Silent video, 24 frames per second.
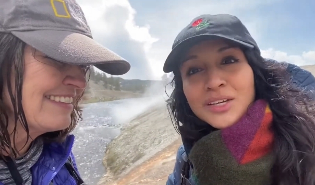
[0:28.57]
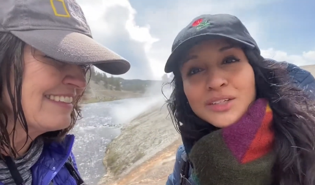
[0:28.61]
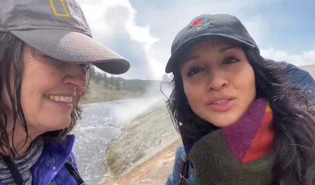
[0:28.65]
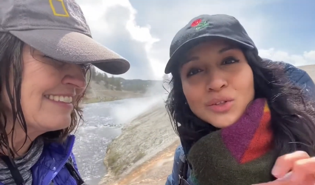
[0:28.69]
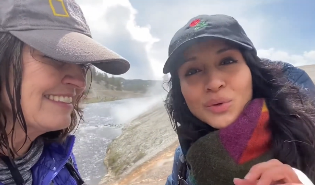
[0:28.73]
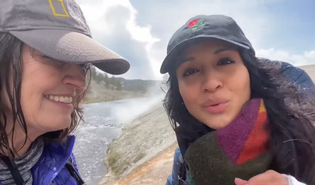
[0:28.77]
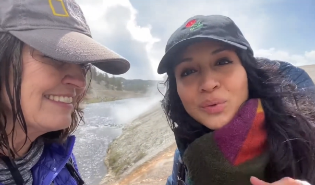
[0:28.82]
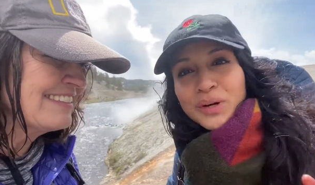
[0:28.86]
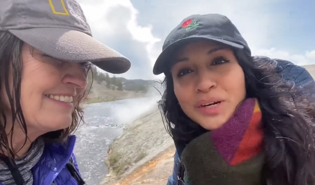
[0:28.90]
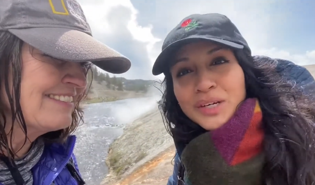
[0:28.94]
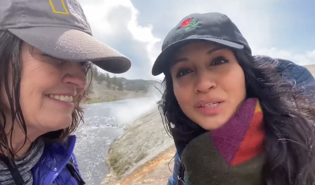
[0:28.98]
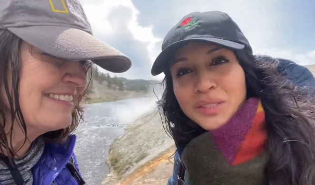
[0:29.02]
Speaker 1: So we
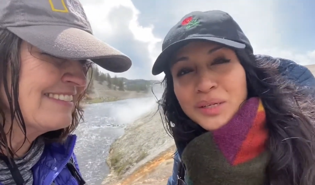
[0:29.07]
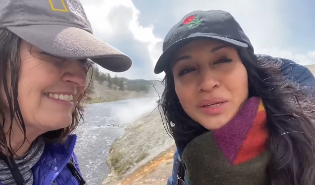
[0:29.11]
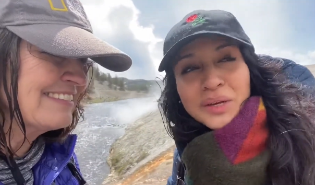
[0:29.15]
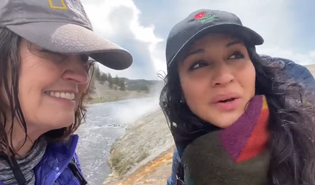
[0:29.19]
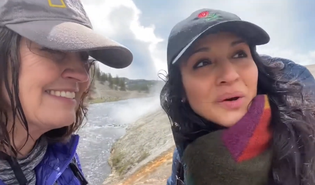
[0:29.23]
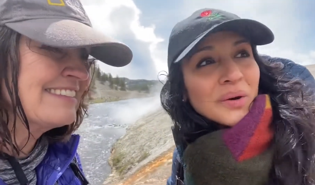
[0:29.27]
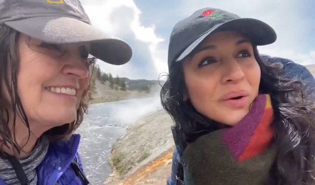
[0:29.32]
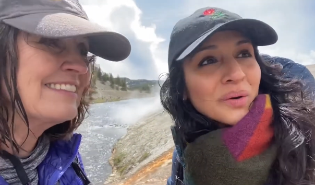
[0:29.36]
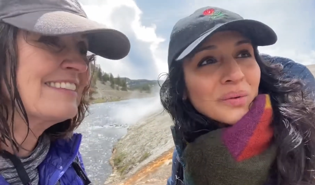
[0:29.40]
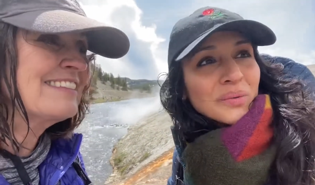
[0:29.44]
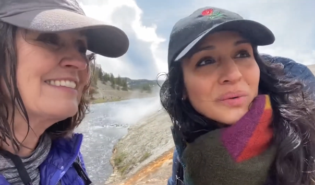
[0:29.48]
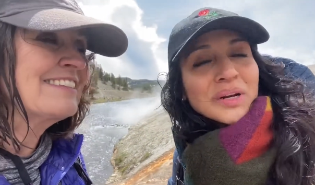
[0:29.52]

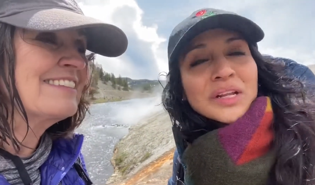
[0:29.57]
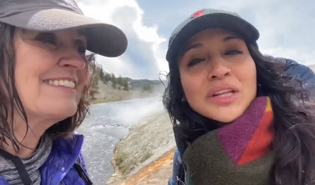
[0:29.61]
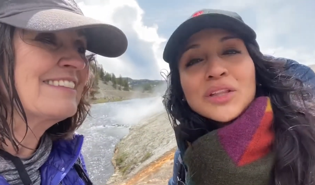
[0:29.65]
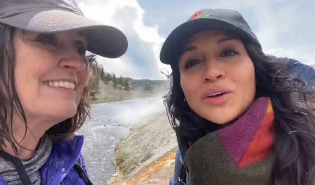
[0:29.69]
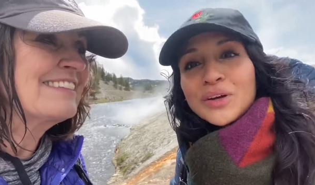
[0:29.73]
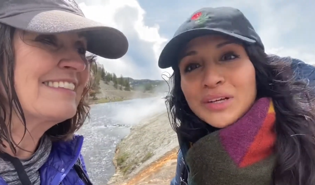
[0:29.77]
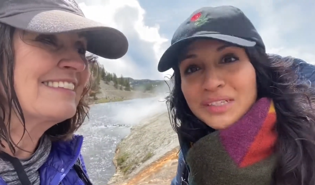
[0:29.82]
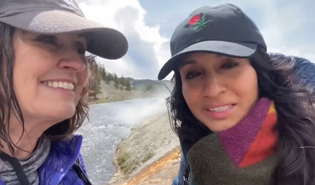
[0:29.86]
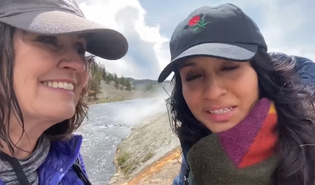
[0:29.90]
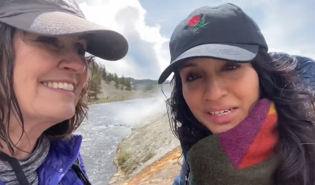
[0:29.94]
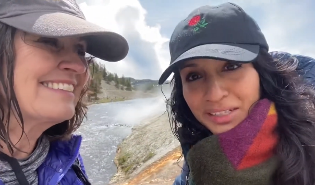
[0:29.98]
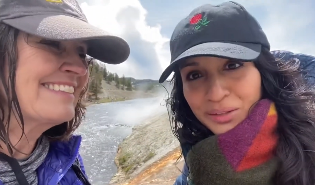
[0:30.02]
already know
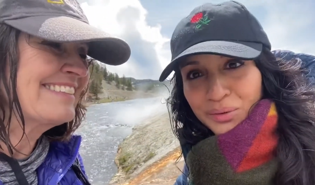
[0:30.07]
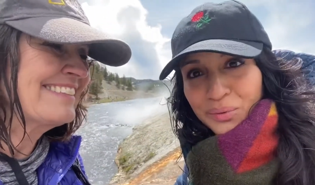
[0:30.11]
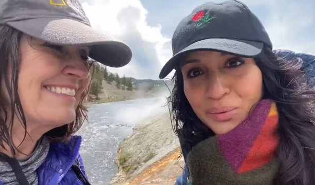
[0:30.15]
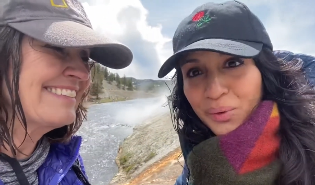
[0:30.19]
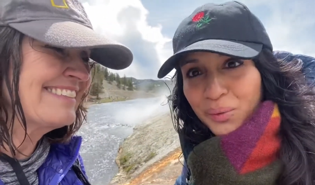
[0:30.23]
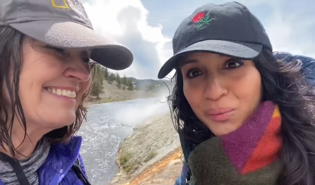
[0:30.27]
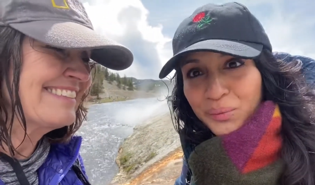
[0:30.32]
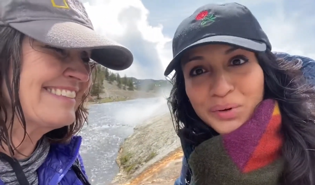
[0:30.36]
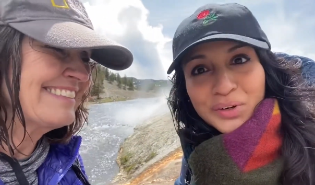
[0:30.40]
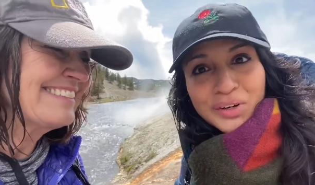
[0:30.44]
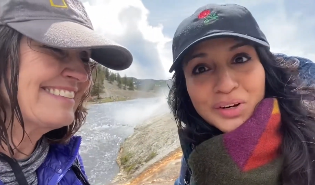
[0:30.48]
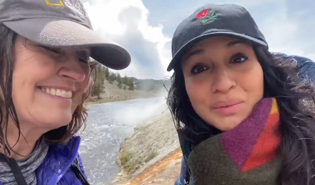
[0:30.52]
exactly where we're
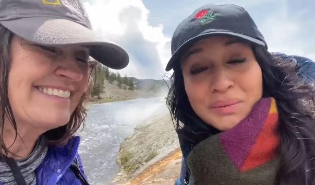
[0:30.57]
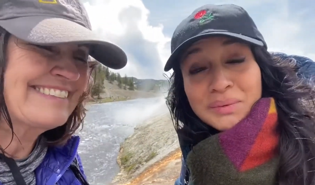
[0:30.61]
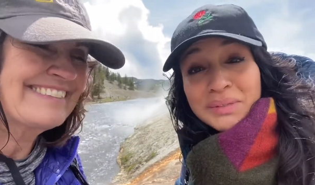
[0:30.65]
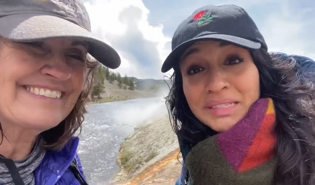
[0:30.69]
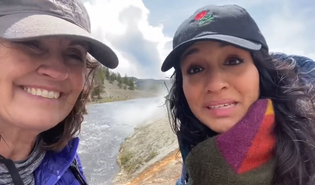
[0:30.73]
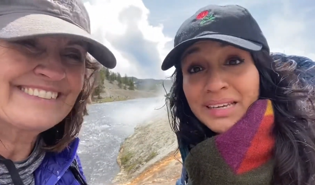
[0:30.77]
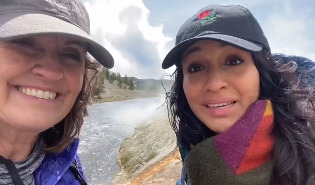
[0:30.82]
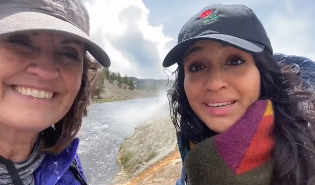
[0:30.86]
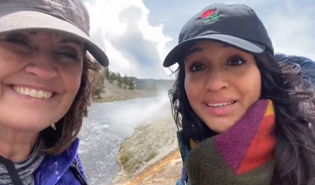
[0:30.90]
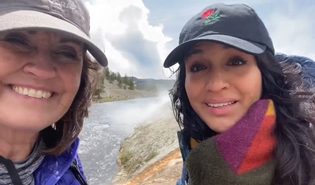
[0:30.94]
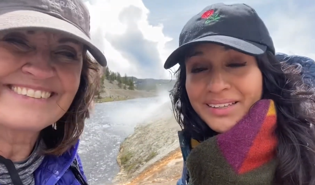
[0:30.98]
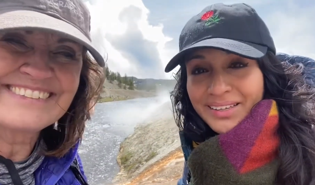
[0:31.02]
gonna be
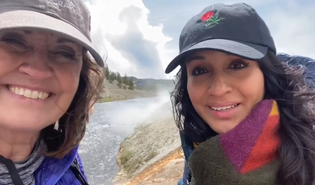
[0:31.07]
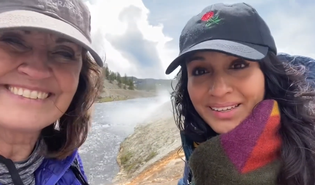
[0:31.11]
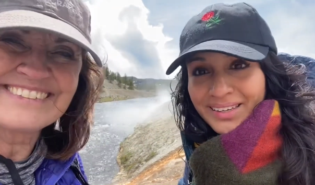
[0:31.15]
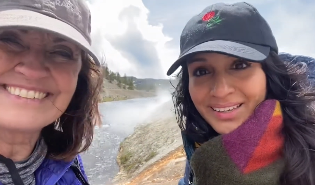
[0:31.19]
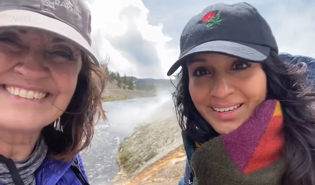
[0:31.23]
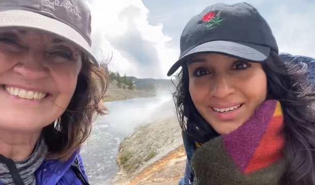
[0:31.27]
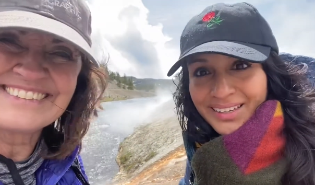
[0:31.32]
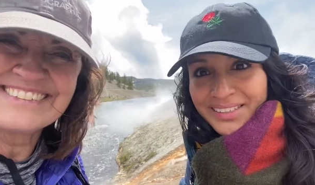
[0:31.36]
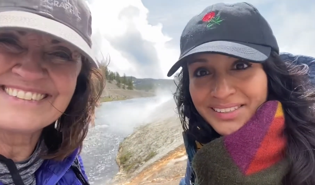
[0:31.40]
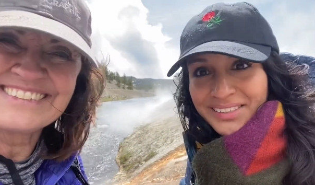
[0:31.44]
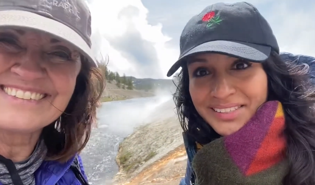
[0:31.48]
taking the kids